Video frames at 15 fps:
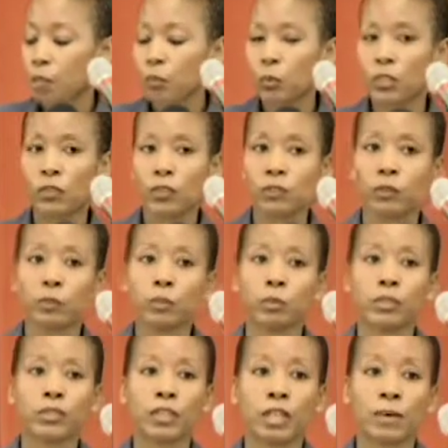With
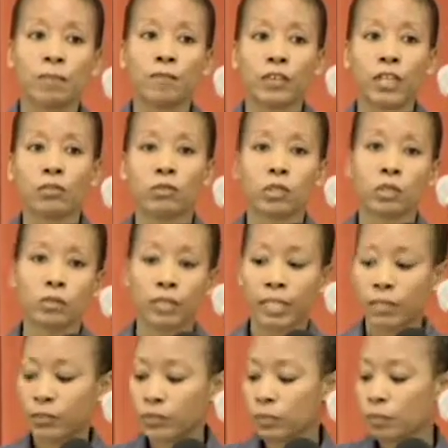federal
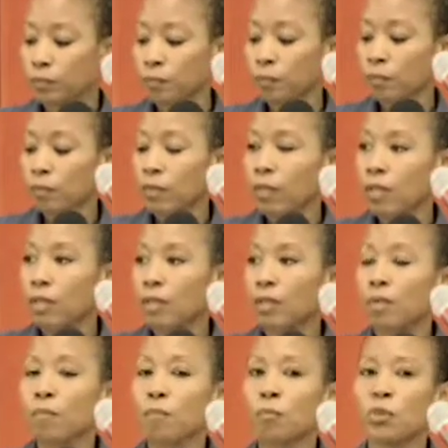grants,
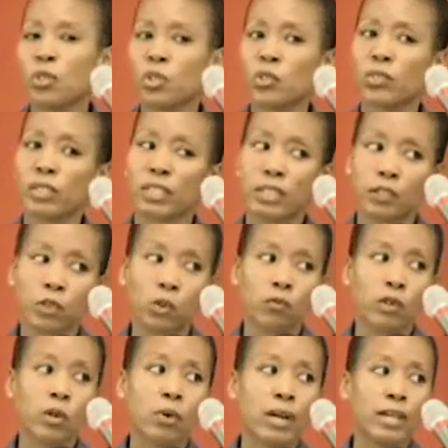usually they don't
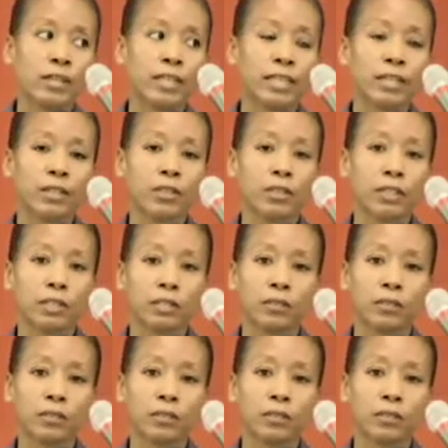require anything in